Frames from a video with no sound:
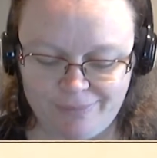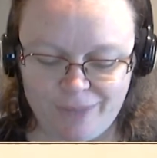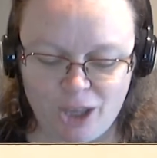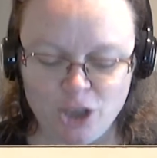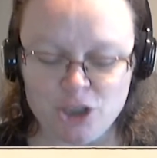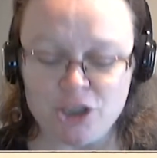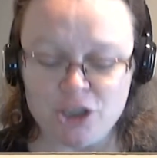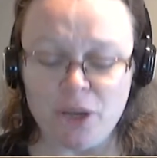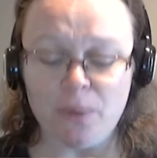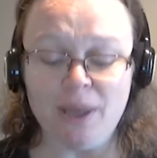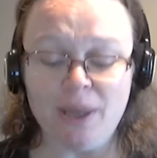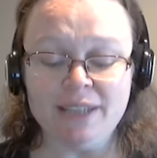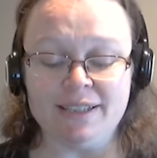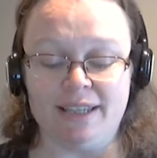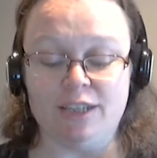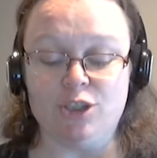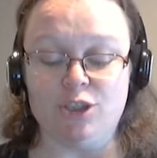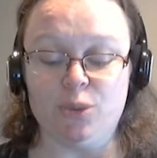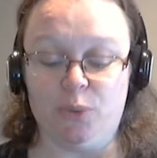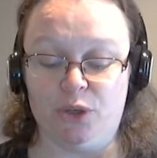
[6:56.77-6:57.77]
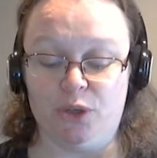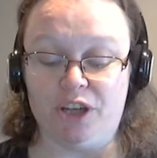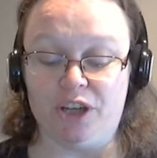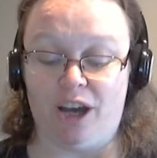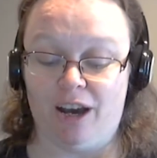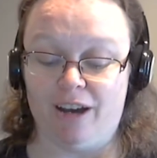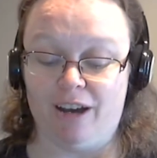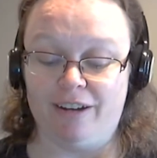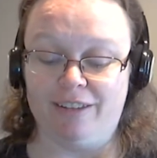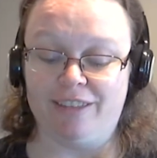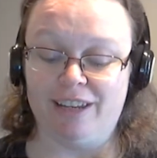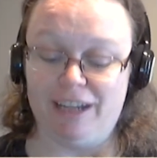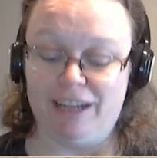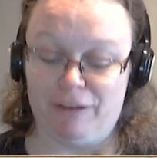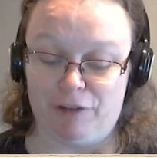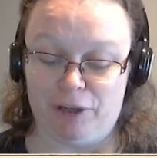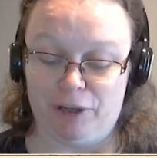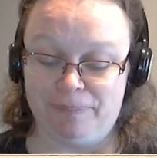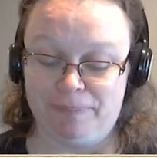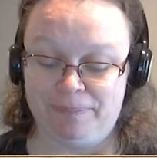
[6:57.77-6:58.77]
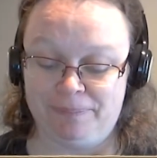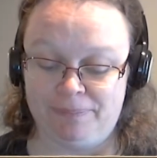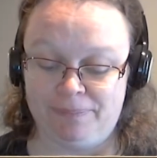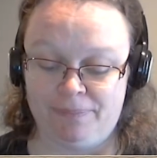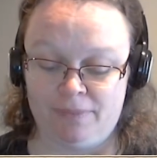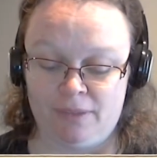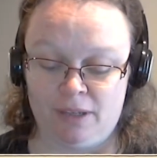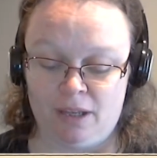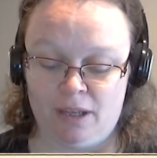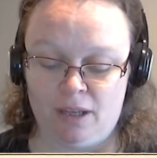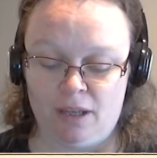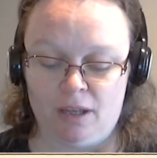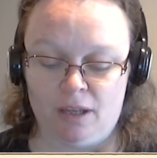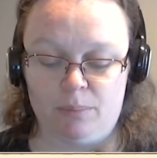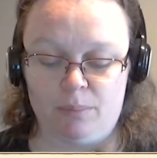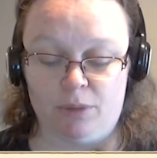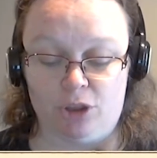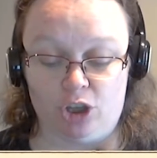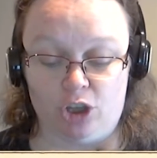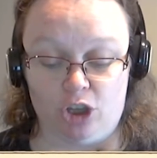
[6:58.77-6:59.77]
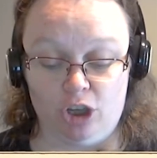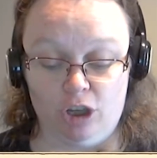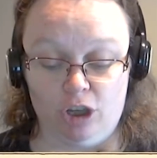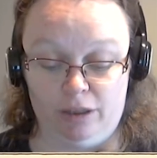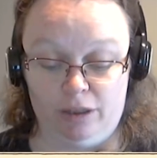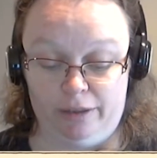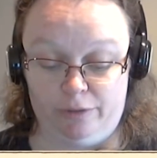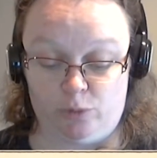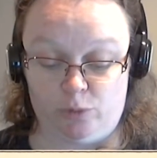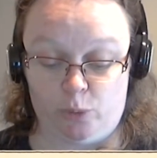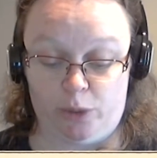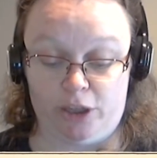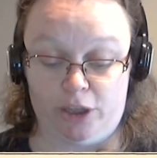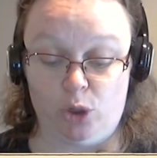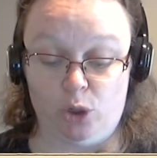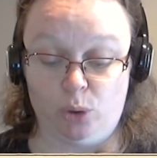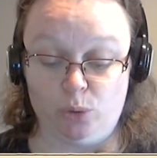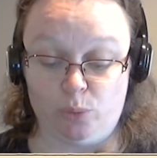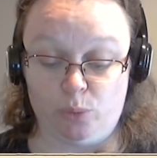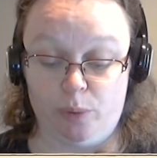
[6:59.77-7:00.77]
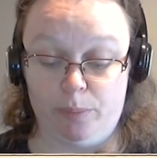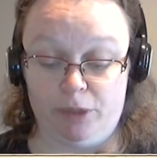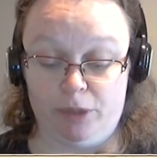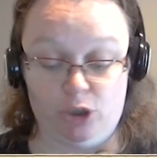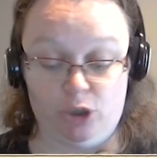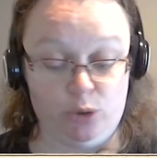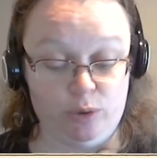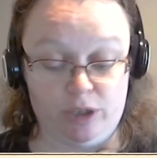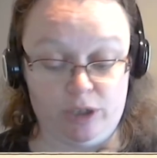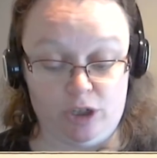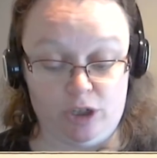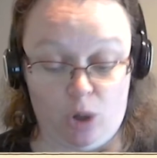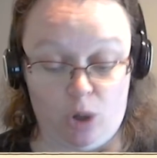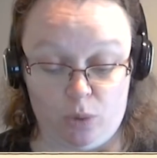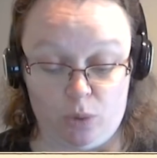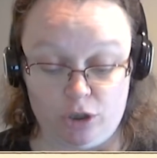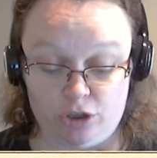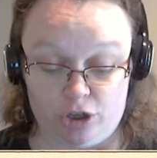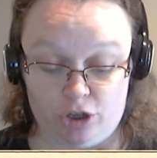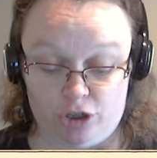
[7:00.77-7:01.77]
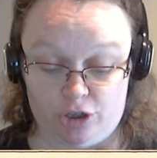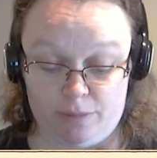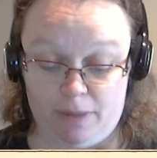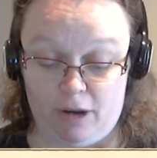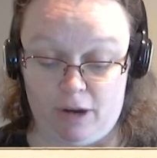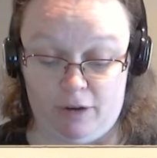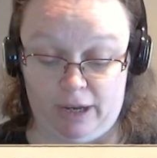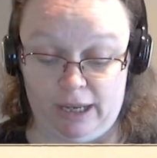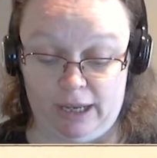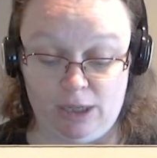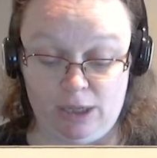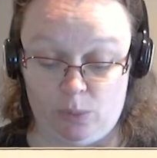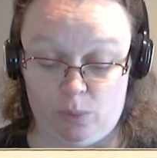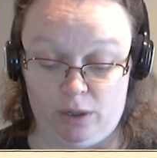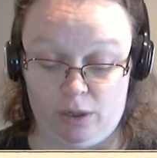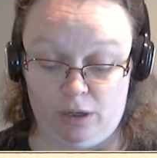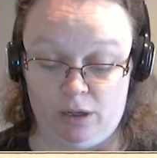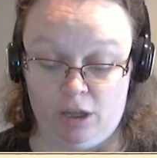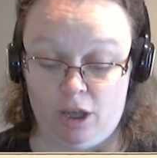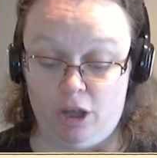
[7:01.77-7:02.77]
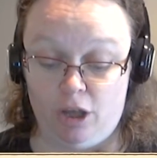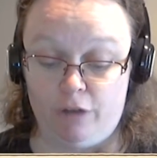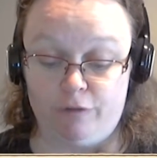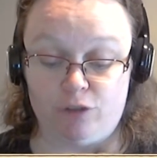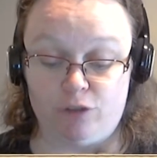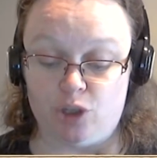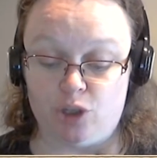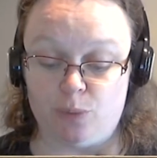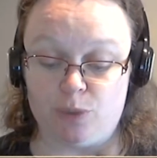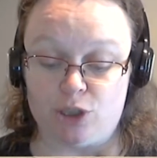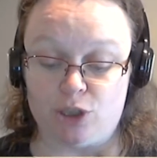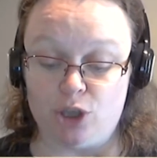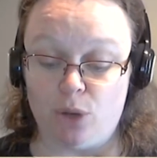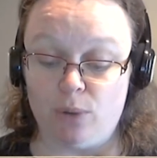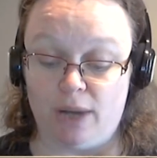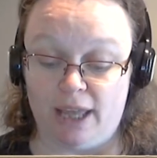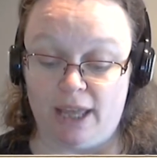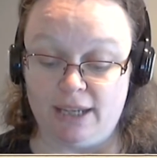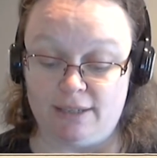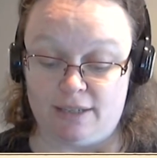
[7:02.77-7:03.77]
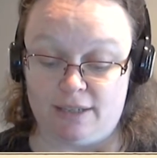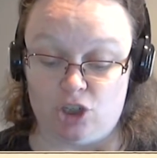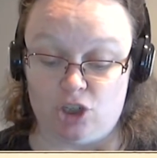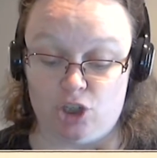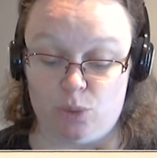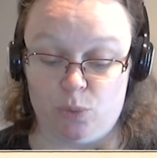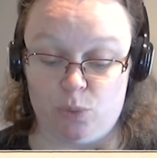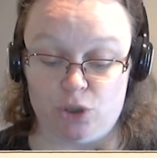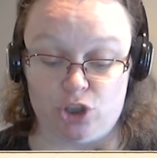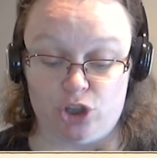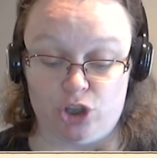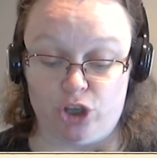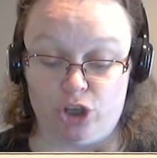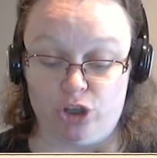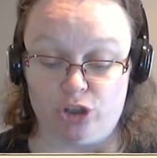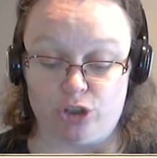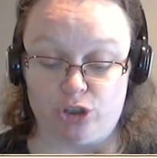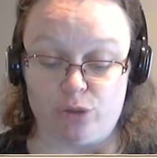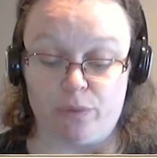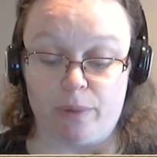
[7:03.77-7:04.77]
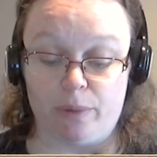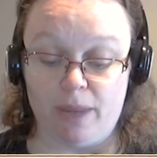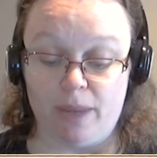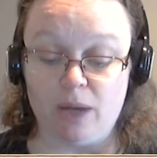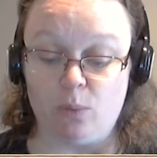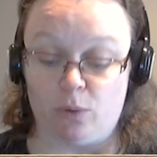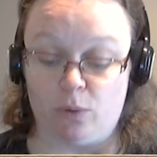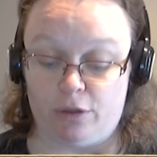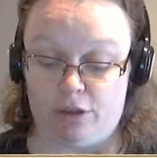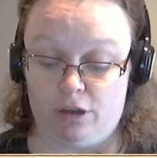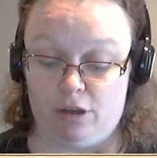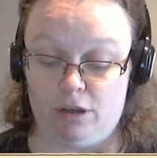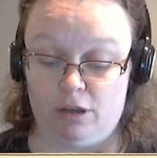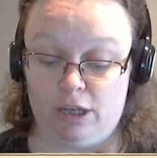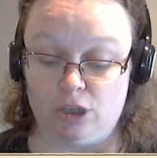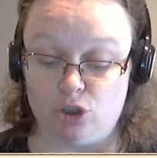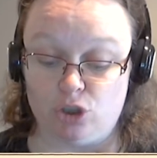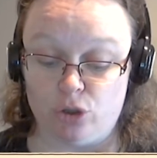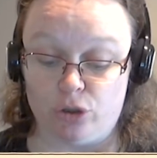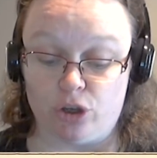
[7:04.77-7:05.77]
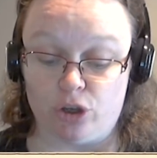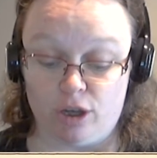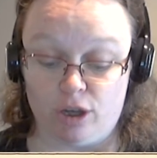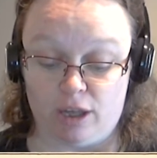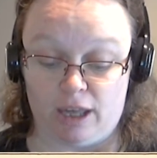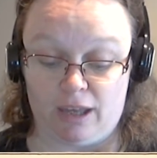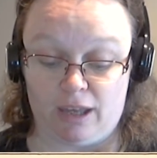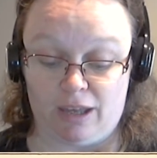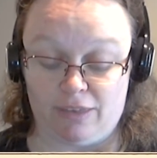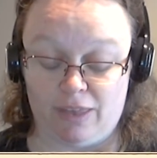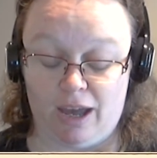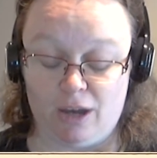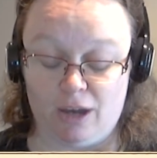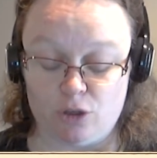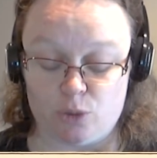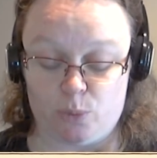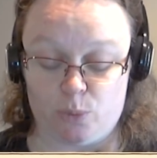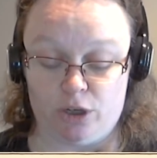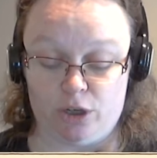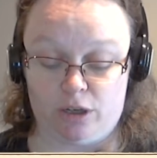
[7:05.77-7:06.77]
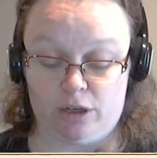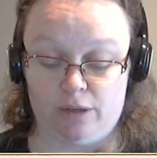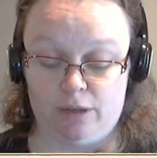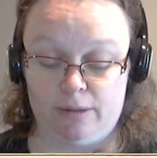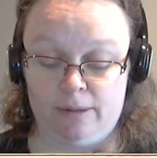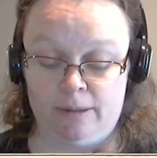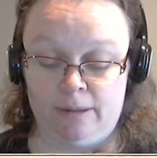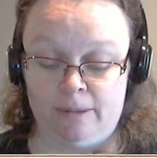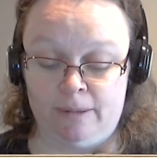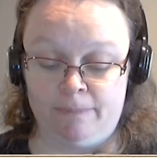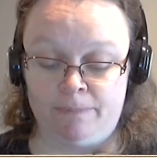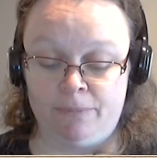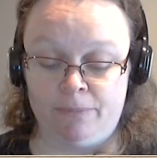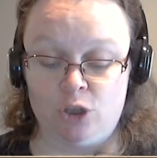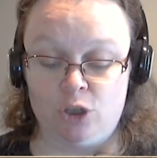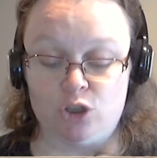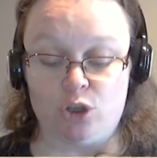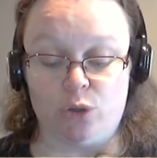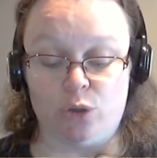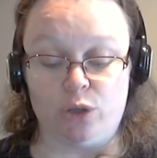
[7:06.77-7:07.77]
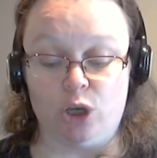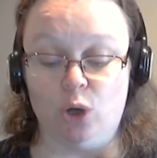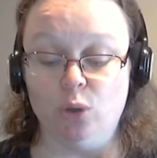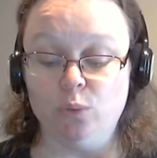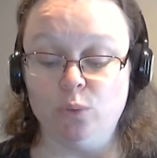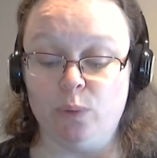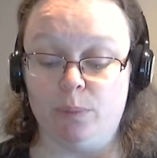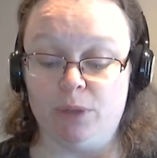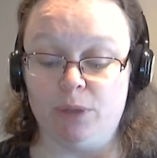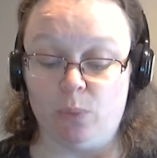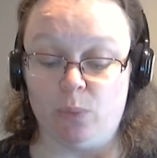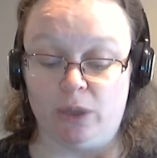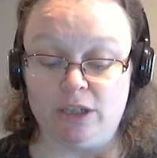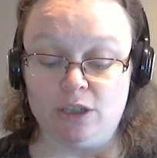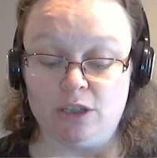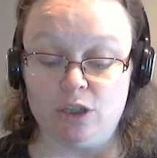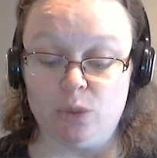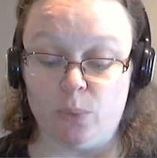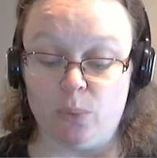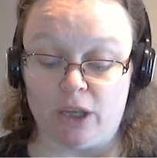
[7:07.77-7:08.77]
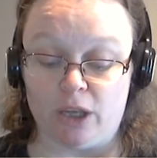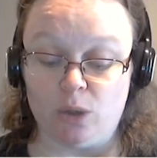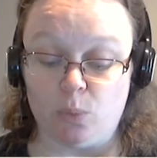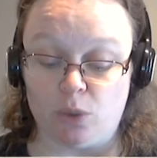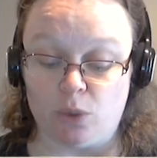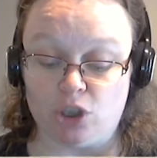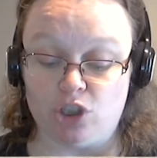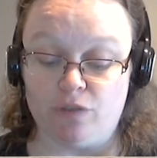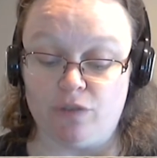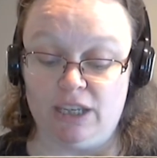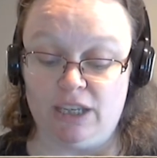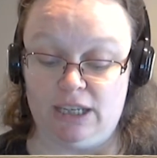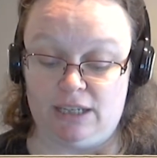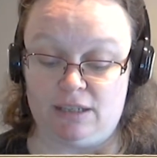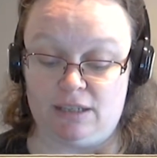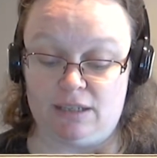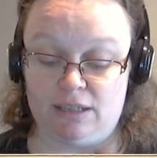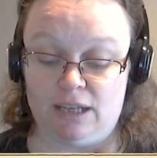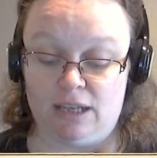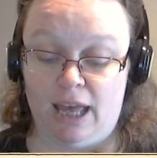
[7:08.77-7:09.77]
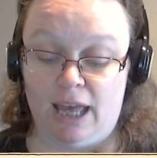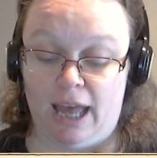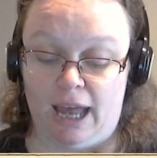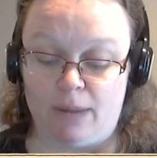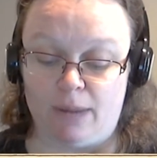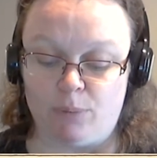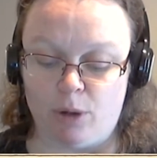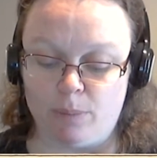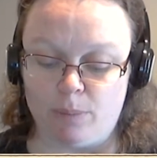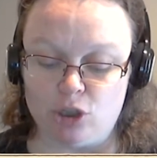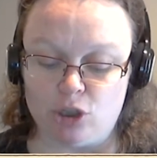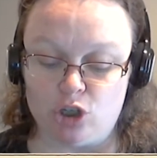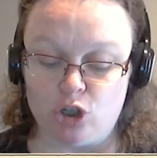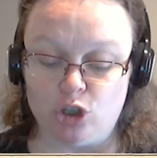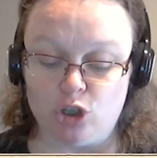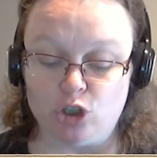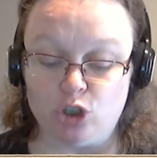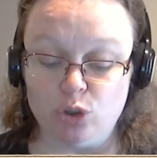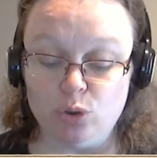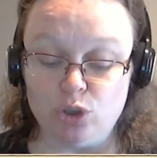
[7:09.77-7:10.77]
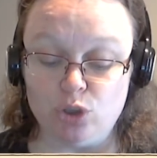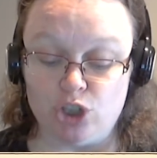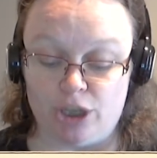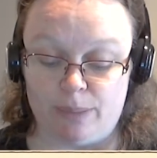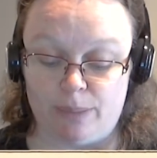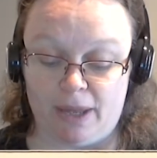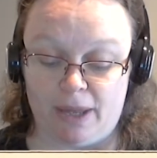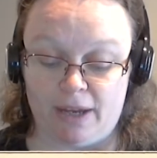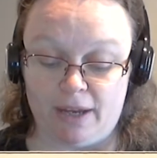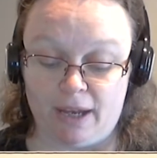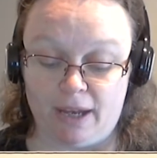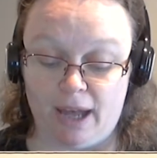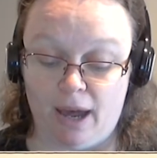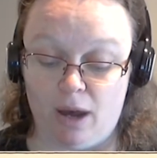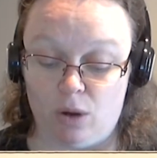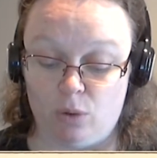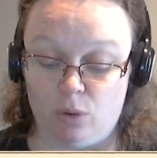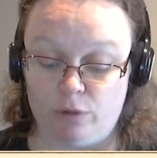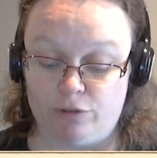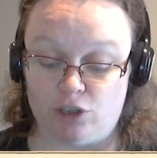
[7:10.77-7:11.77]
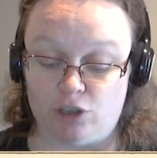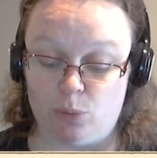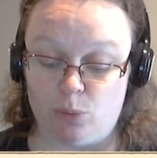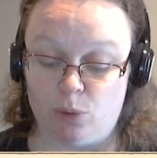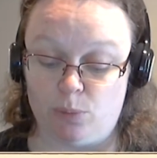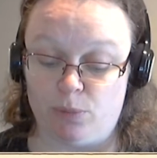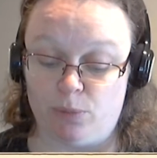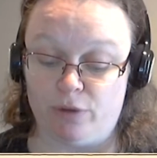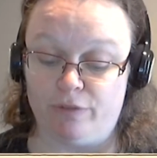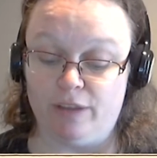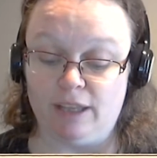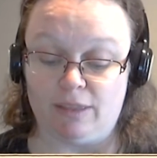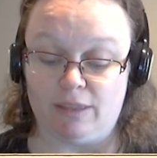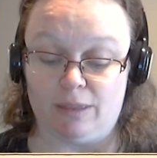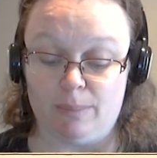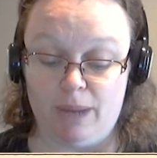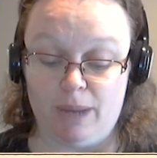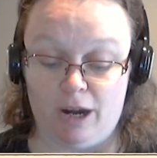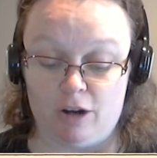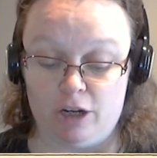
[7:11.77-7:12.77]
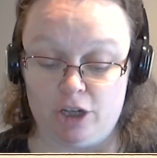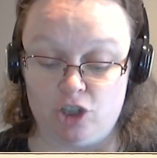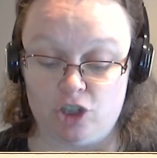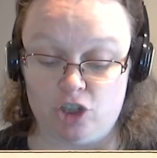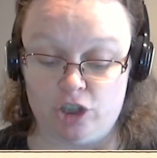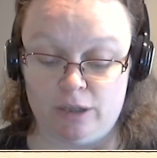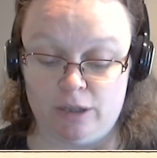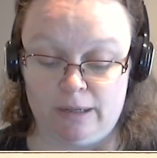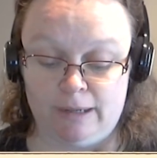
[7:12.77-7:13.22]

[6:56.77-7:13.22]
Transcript: So I set to work harder than ever. But the girl lived with an old woman who did want her to marry anyone, for she was so lazy she wished the girl to remain with her and do the cooking and the housework. So the old woman went to the Wicked Witch of the East, and promised her 2 sheep and a cow if she would prevent the marriage.